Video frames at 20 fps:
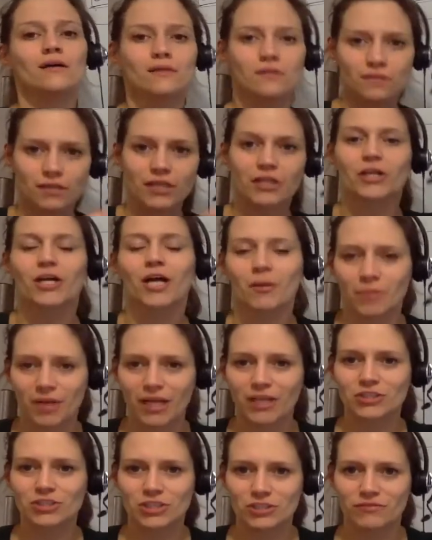linear
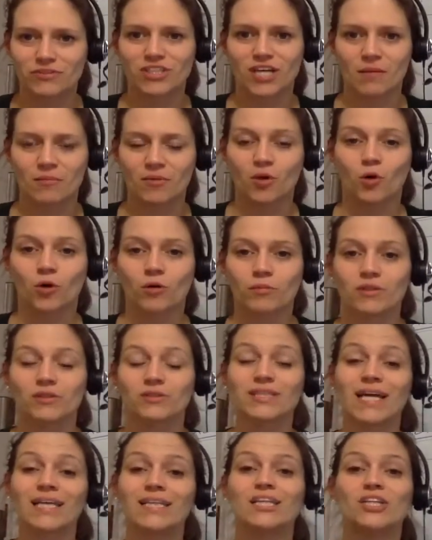combinations of atomic orbitals,
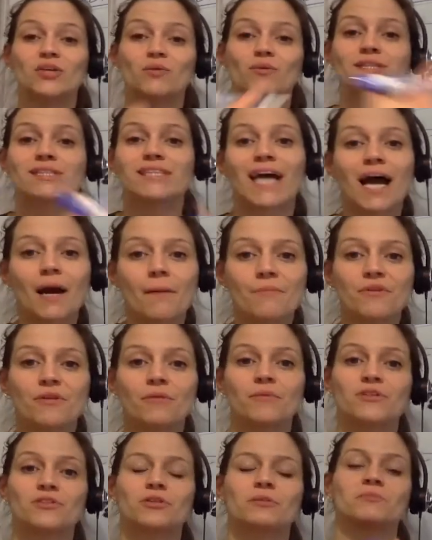and then you adapt them
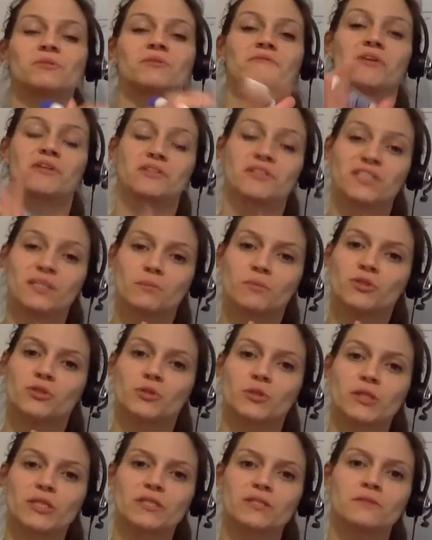in terms of their
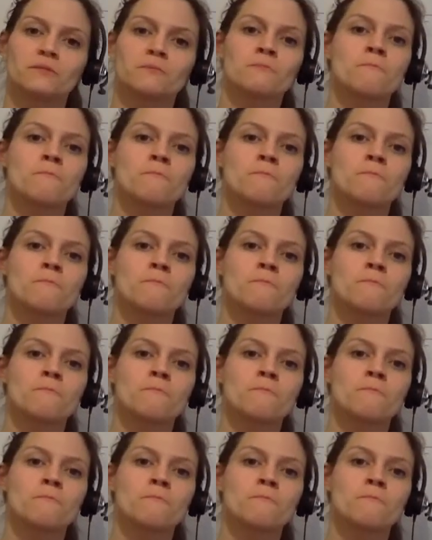symmetries,